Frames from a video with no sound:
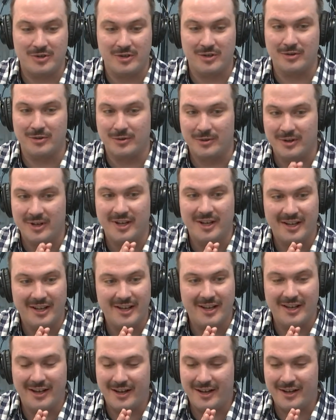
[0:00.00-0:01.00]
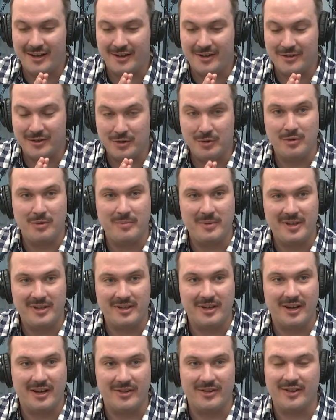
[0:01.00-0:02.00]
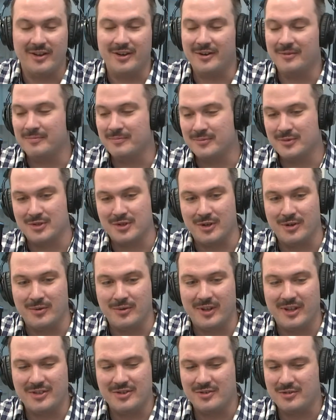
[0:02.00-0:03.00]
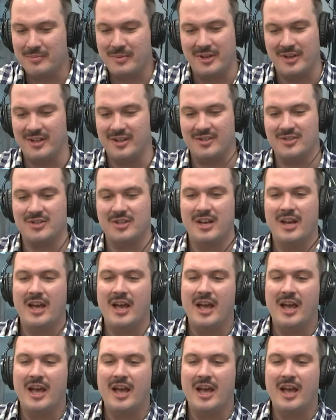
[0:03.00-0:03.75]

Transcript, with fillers: do, uh, you will meet God there. So that's tremendous